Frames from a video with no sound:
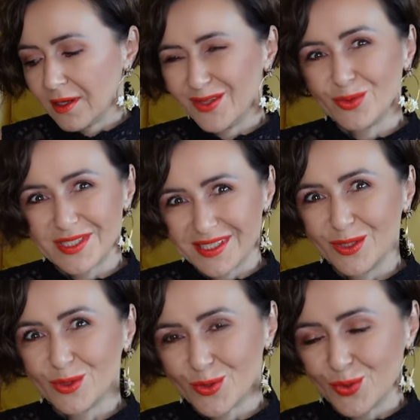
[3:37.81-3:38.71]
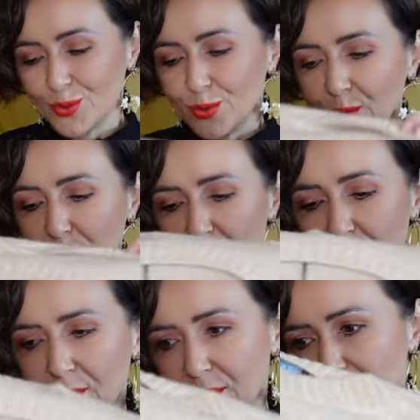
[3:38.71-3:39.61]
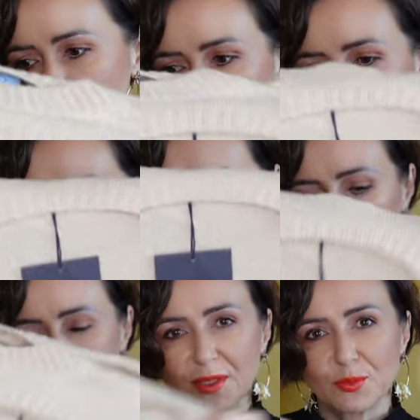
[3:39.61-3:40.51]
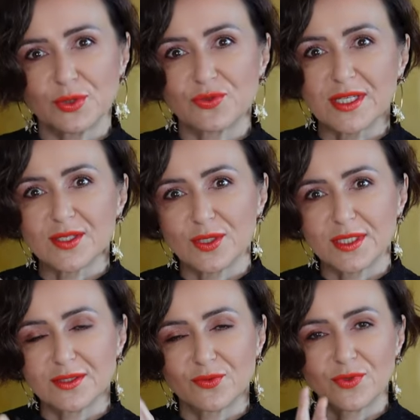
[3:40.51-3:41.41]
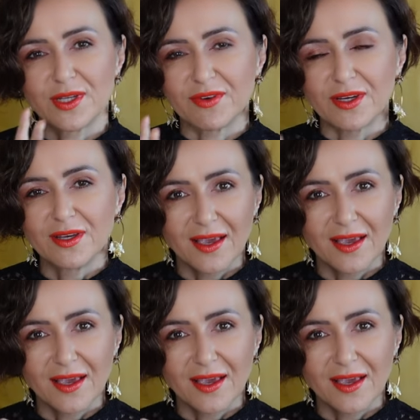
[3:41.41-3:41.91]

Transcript: it will still look cool, or you know, you can put a dress on it, whatever.